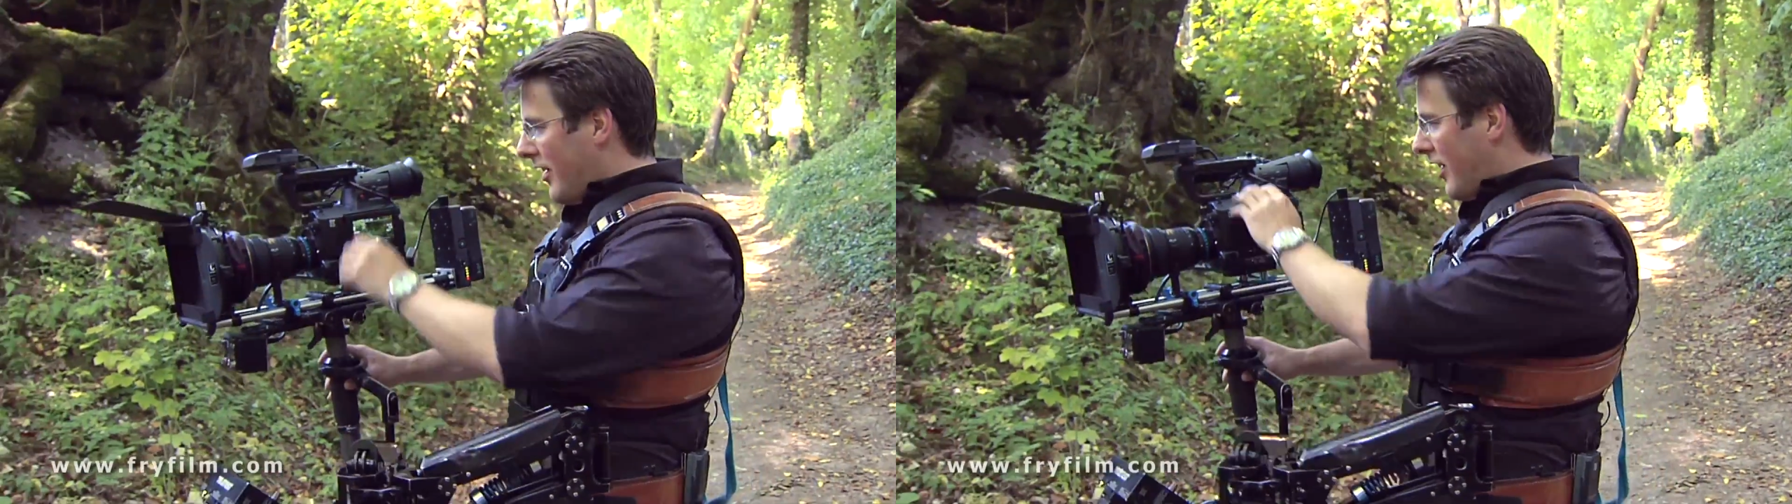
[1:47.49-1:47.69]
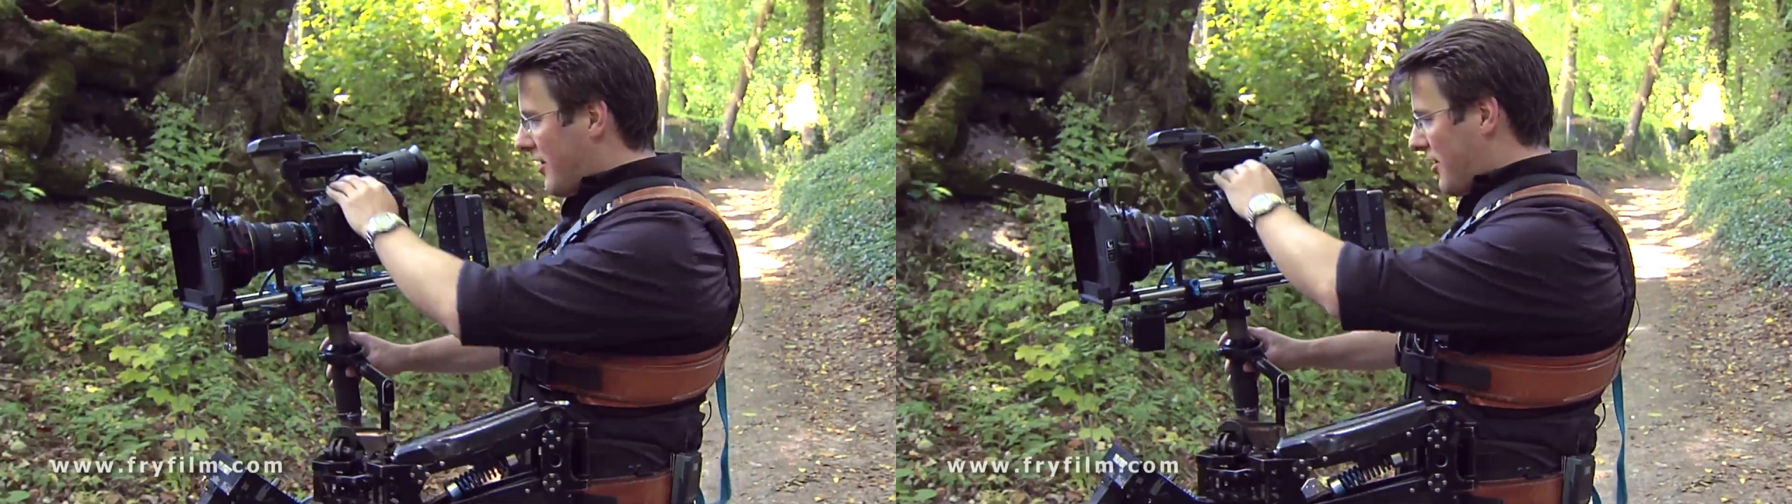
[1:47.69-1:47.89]

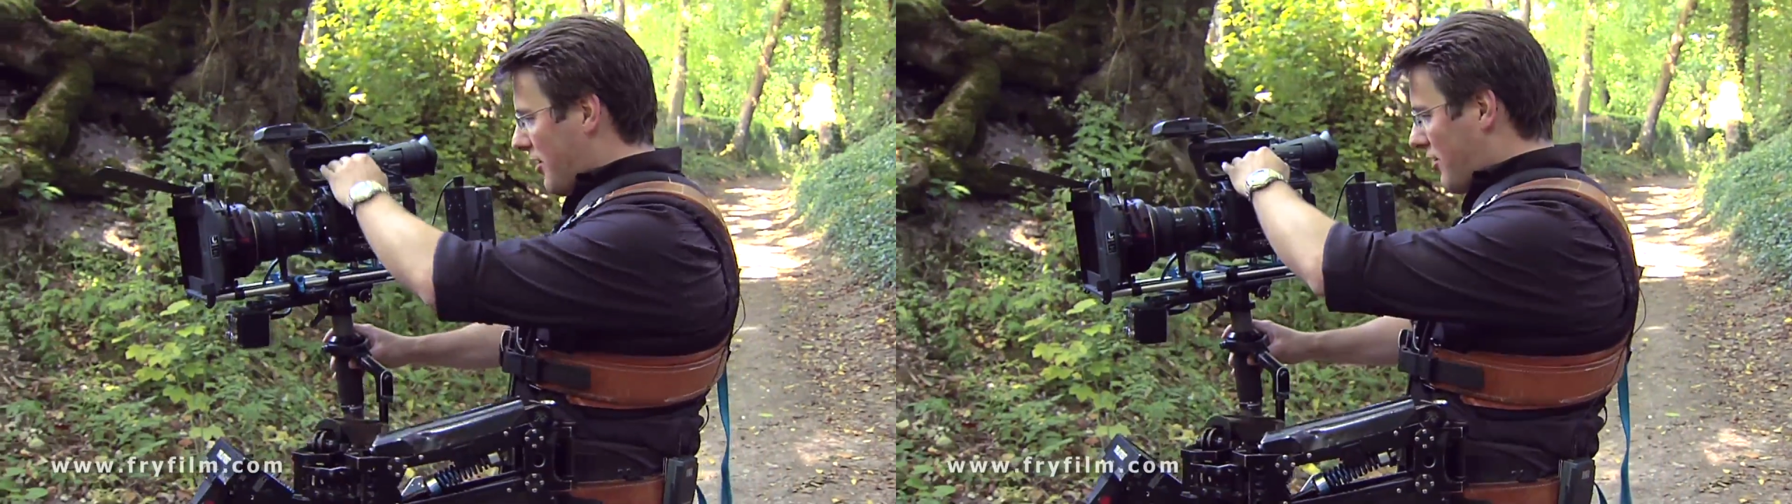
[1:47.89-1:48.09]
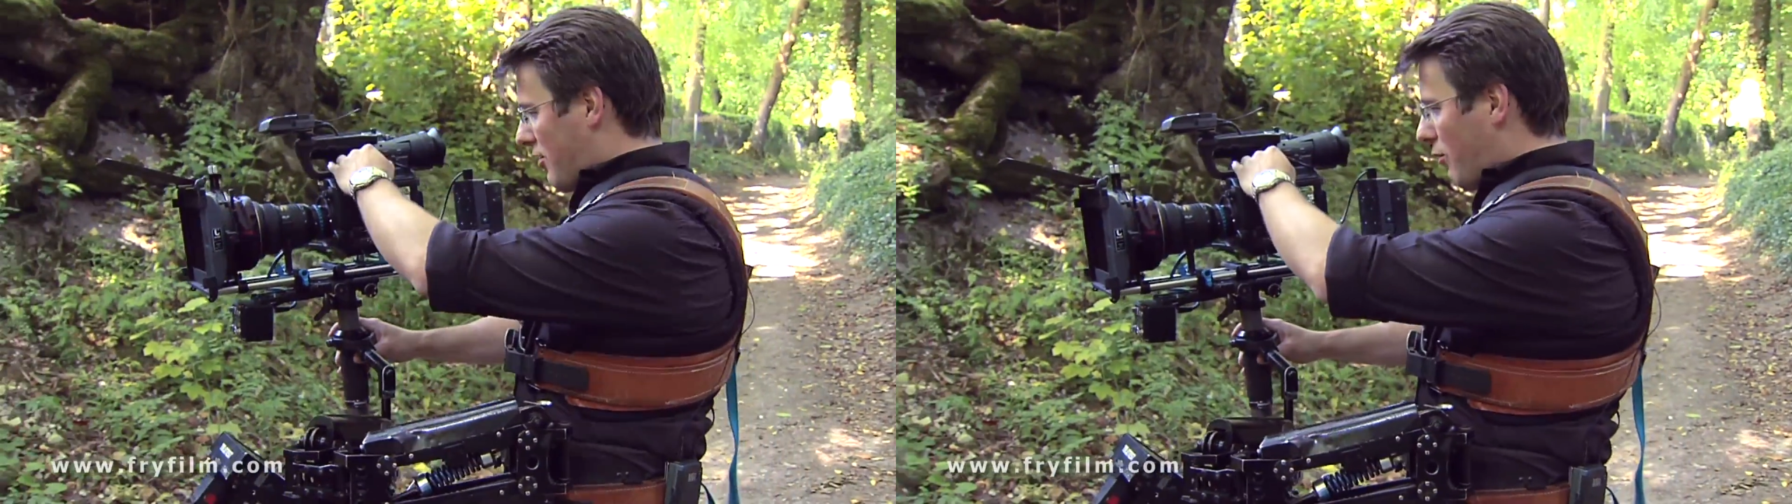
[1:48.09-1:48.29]
Let's
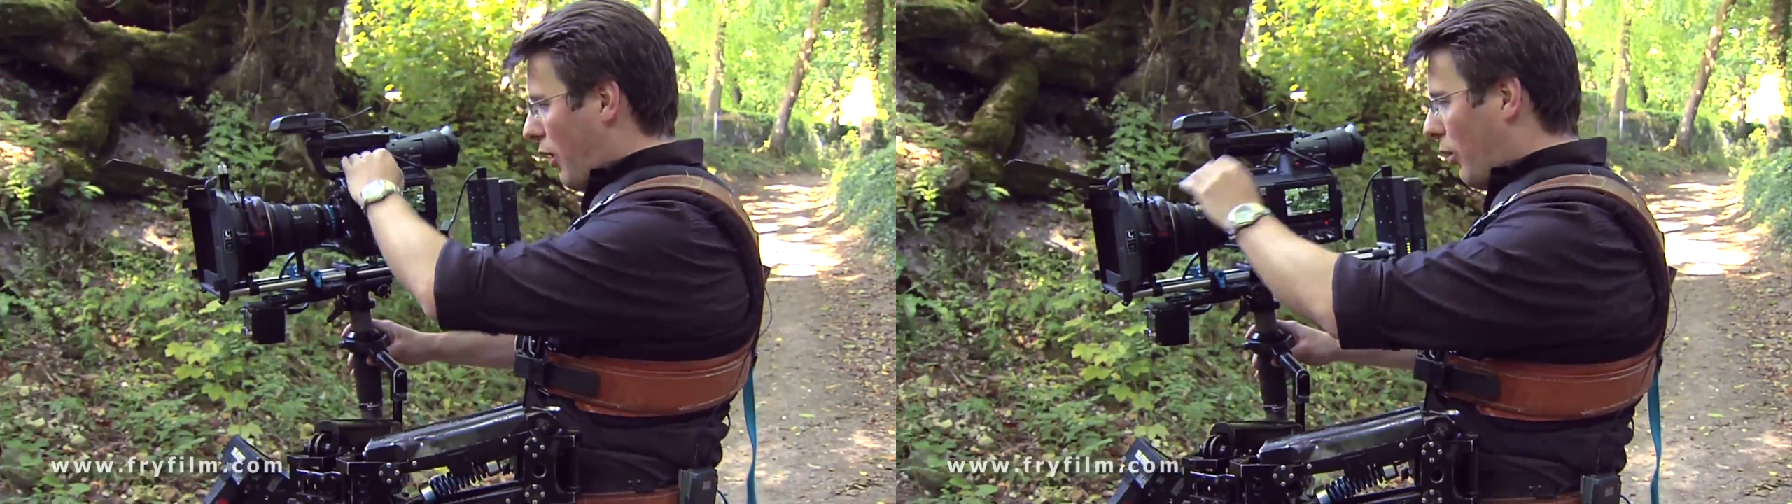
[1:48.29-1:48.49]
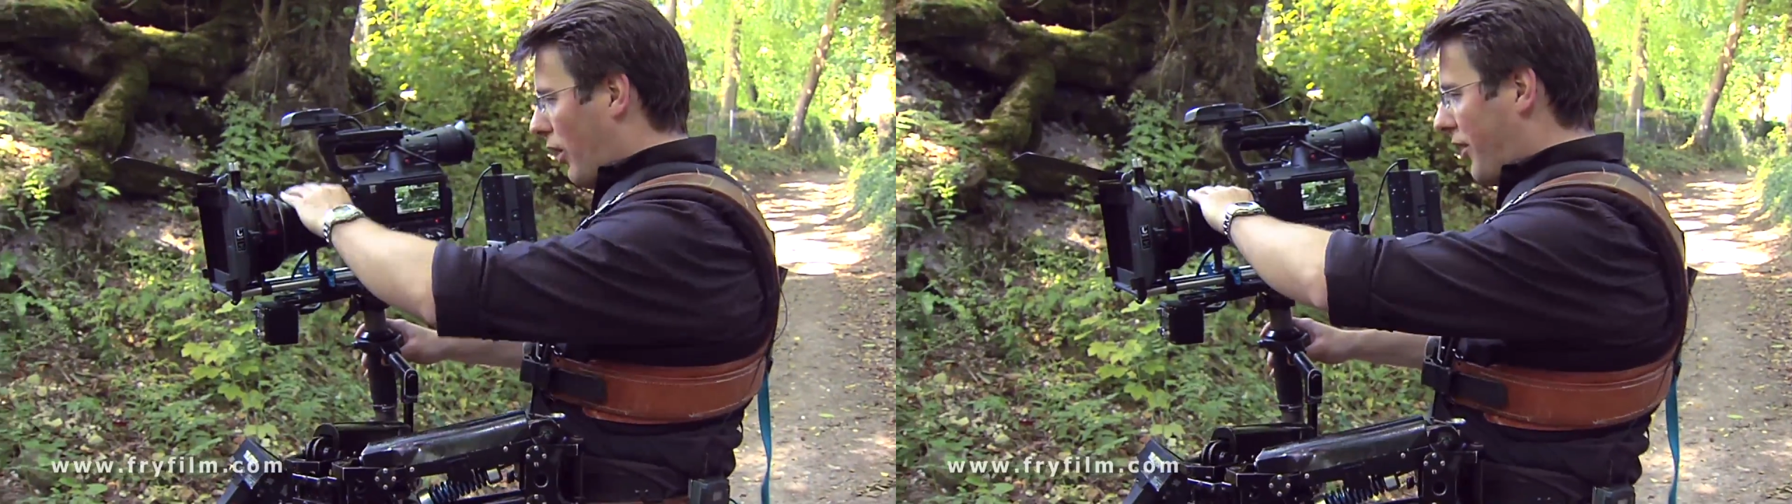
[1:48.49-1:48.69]
just
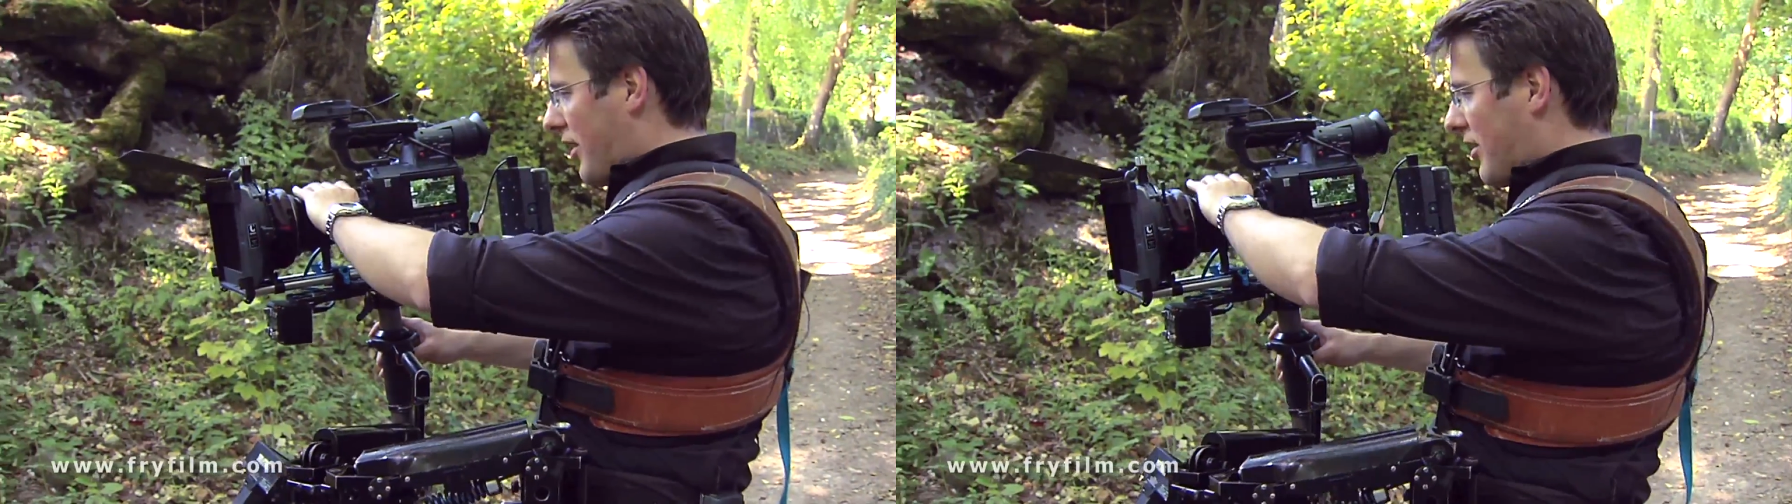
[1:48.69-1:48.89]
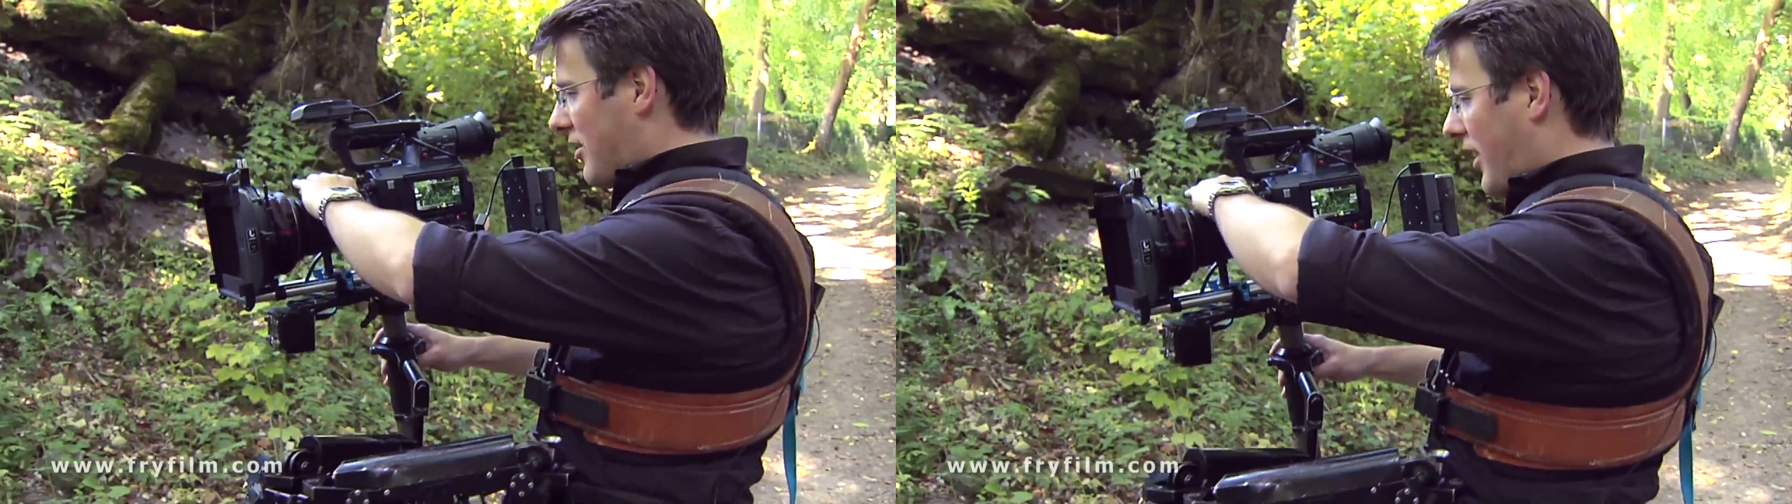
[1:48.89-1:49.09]
roll on
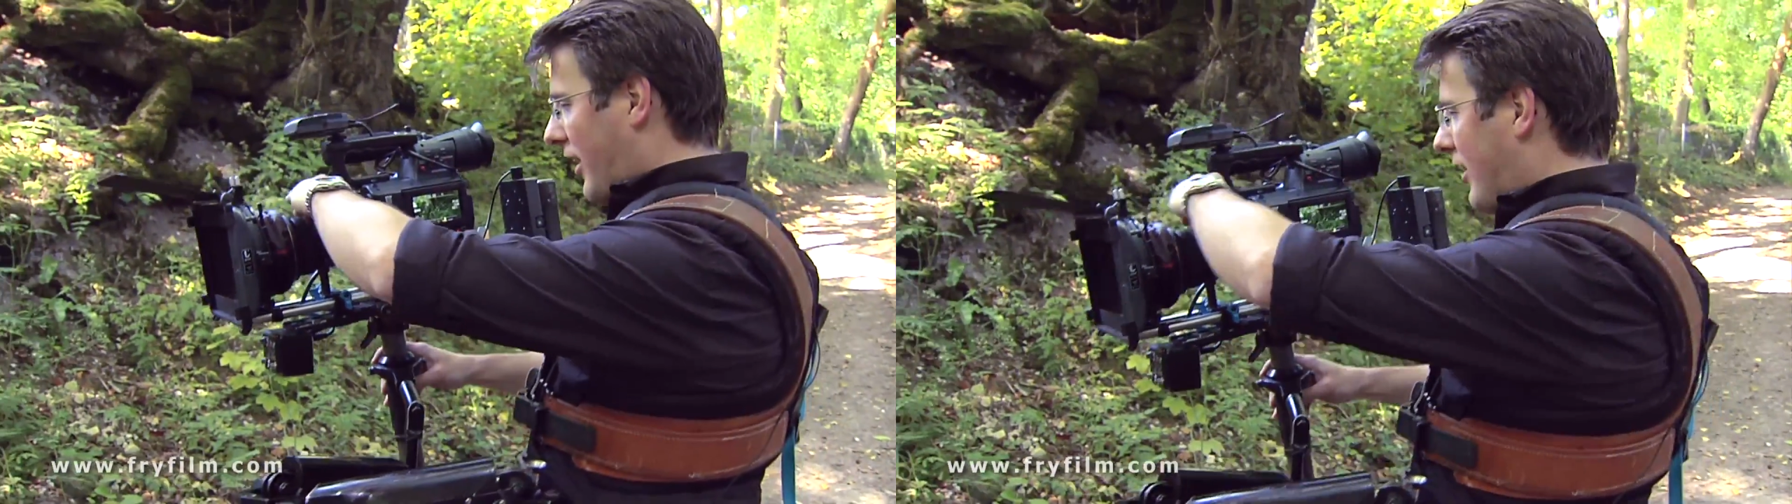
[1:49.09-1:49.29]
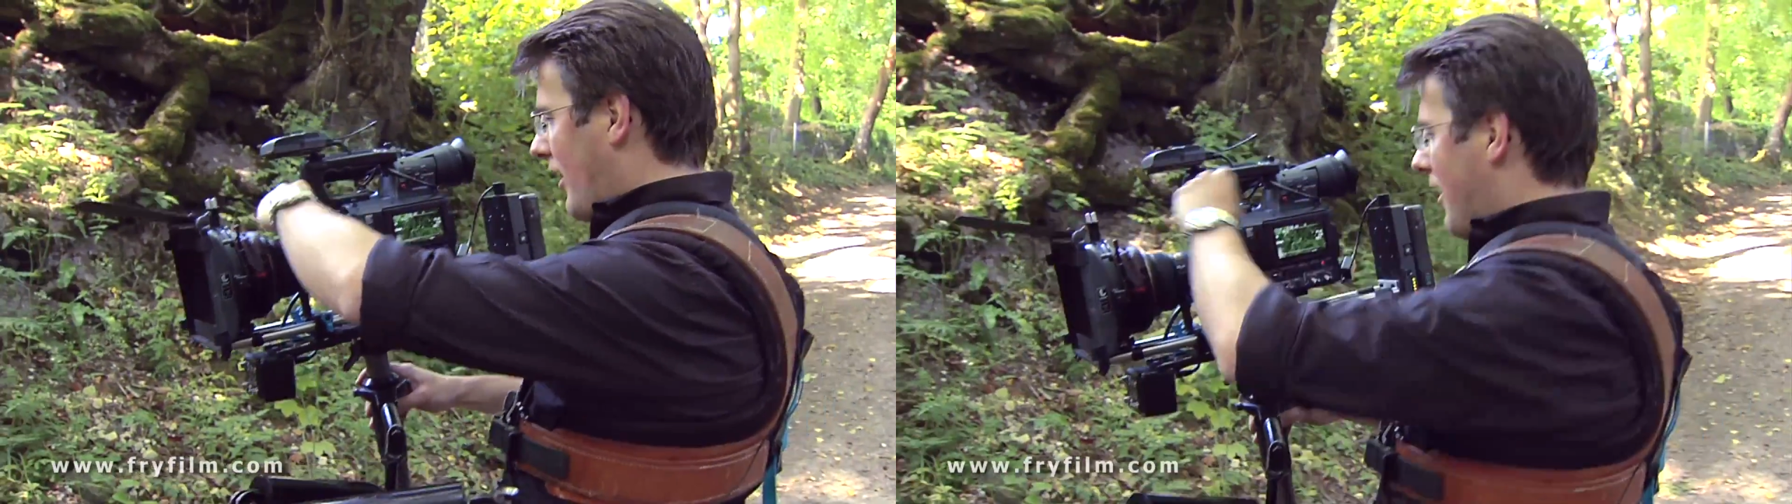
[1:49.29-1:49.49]
this a second.